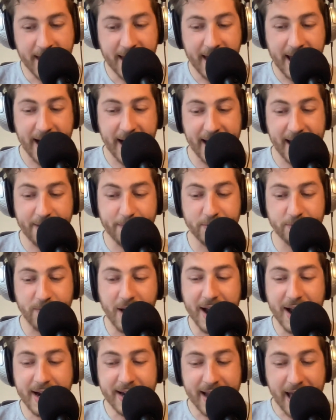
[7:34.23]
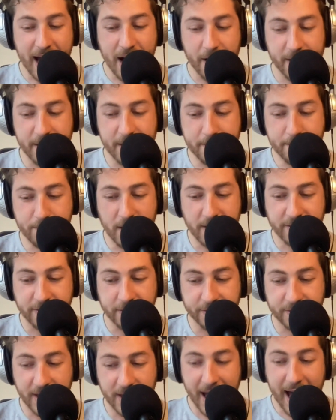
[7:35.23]
And he was run down in
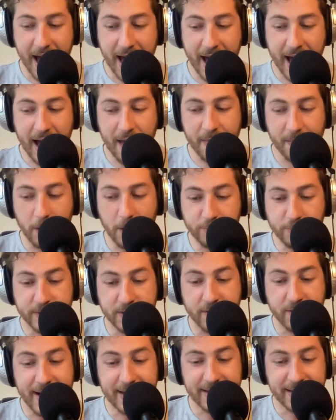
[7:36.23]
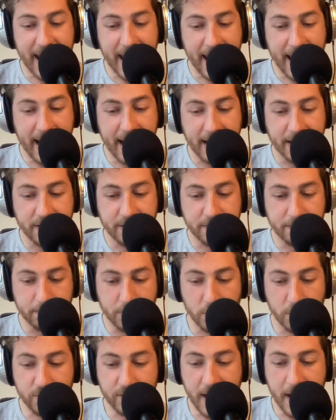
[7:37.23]
Brussels. Ah, those were the great days,
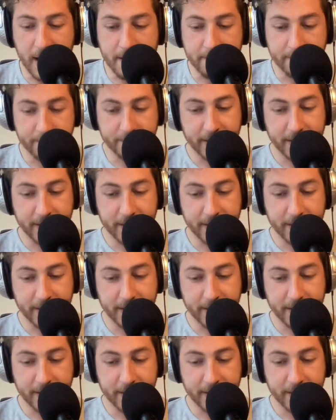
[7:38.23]
Musia.